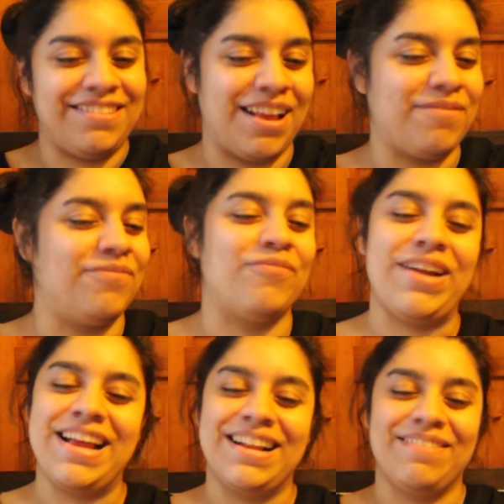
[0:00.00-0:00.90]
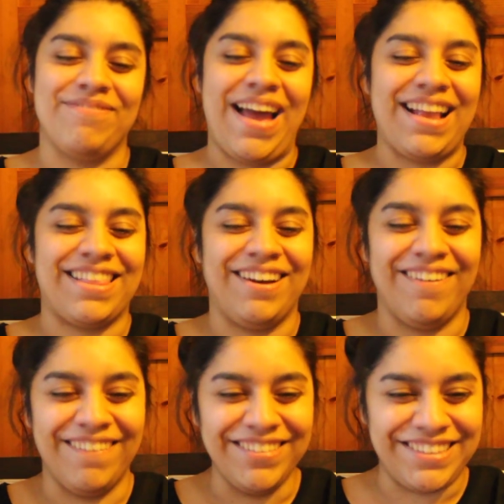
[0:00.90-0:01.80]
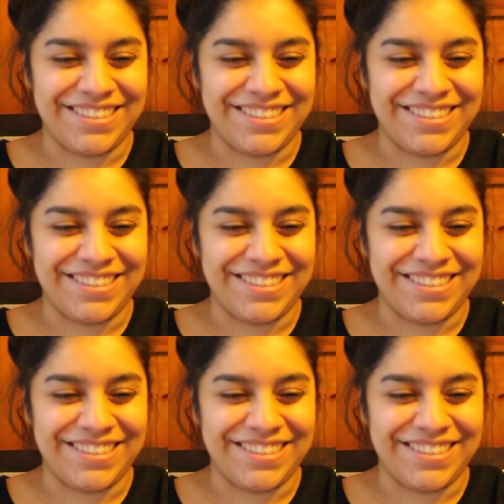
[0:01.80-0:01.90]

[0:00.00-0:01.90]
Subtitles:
they're bringing back the old